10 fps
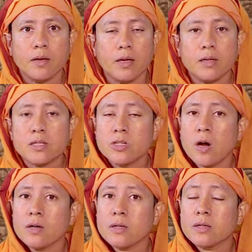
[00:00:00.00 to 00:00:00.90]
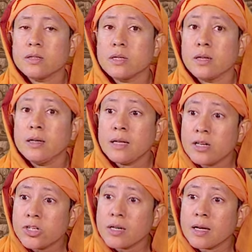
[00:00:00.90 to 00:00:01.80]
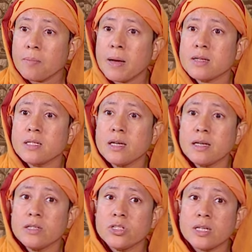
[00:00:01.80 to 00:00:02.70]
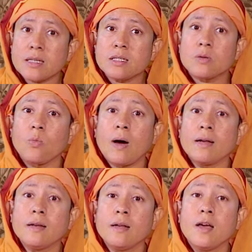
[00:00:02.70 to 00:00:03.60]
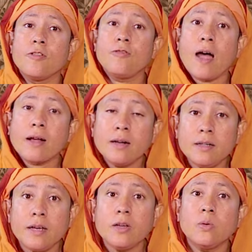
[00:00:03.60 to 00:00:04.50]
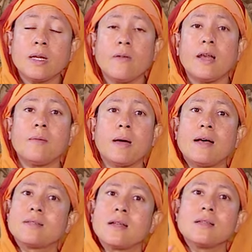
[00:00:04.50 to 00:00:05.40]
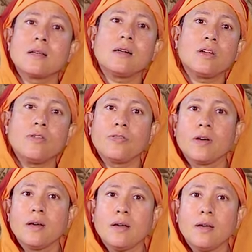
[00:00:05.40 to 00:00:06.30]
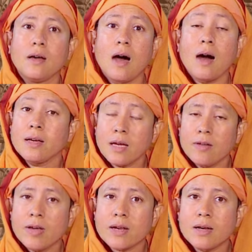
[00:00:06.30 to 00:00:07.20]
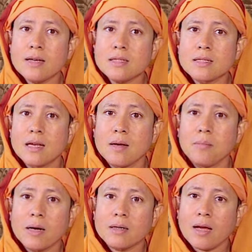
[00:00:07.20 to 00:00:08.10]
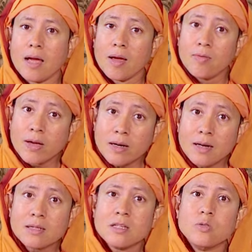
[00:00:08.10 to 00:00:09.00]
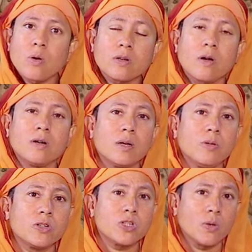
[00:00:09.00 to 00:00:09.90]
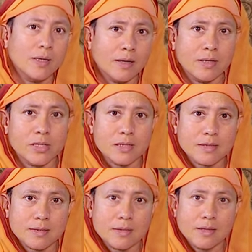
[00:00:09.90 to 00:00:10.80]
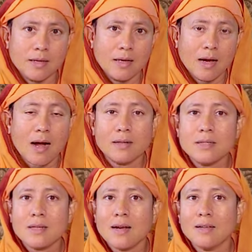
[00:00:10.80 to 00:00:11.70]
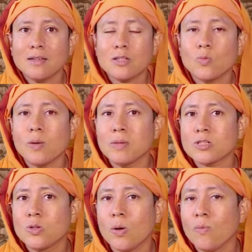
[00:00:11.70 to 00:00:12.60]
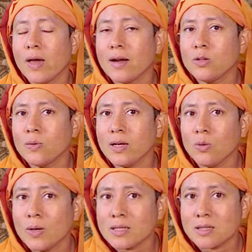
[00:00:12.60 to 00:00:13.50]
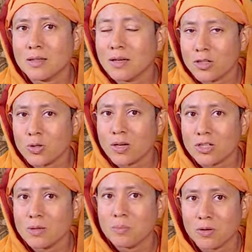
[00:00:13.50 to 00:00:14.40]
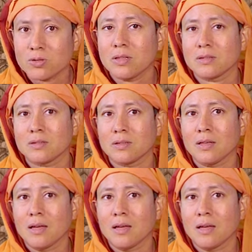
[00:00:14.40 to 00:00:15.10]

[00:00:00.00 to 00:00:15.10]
It is not, retention capacity is just one faculty you develop as a result of high awareness but awareness is what contributes to intelligence. Understanding this, we must know where to invest in the education process